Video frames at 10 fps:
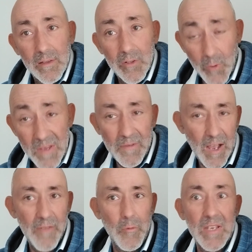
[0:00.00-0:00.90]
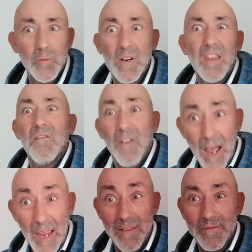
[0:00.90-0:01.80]
25 weeks working
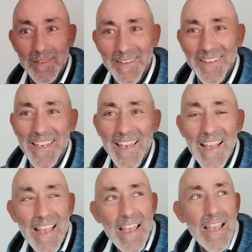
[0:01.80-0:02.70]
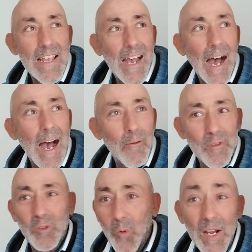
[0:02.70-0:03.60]
5, okay?
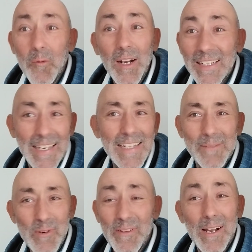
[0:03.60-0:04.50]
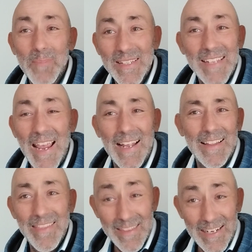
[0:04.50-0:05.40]
With 21 kids moving up a set
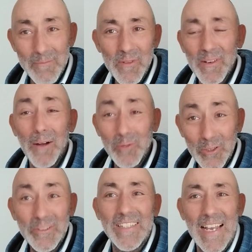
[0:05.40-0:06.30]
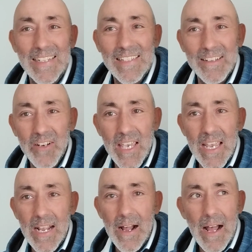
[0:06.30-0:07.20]
and 3 moving up 2 sets,
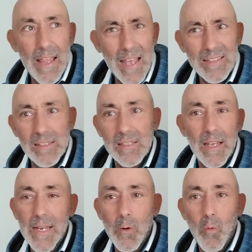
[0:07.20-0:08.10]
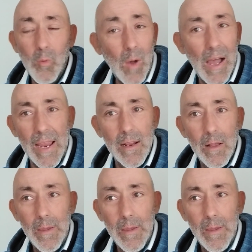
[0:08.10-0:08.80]
okay? And that's just like, well, why?